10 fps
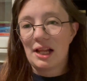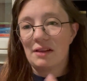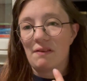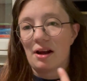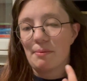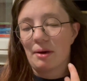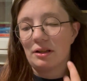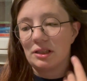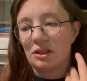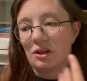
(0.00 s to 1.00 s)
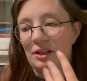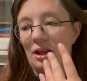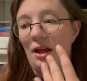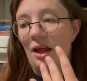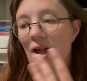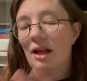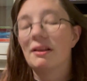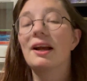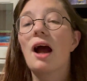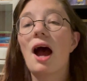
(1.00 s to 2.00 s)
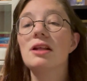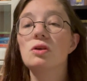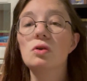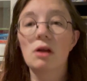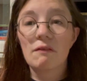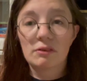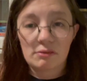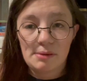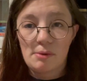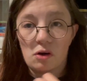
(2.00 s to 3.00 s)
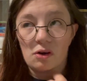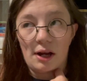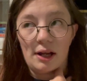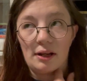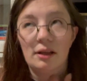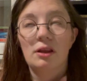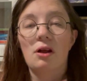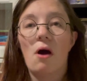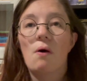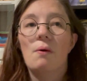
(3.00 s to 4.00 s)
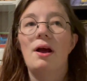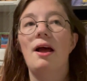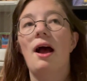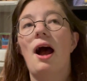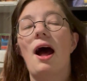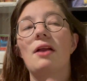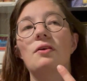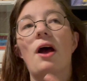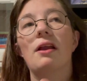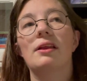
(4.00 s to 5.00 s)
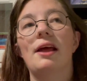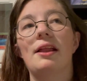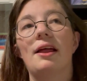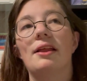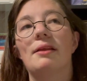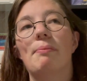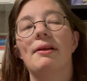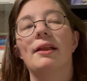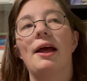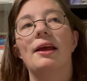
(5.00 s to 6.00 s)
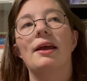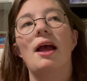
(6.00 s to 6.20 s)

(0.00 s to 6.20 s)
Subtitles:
It's very much, you can, like, I do love to read middle grade, so I don't know how to say this, but like,